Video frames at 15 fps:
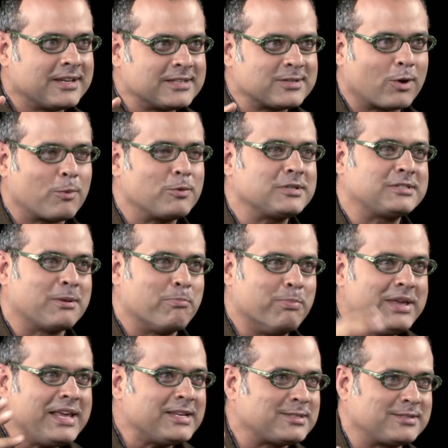is almost a
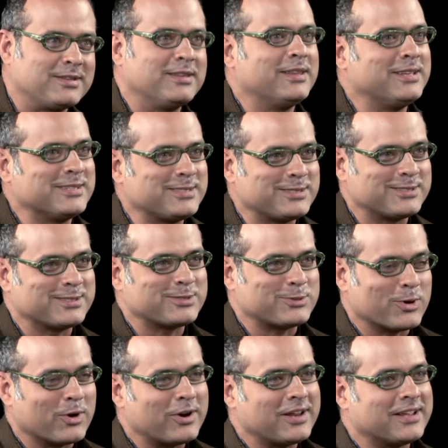beast in this
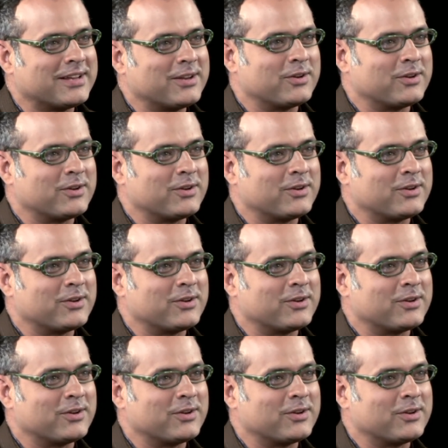story.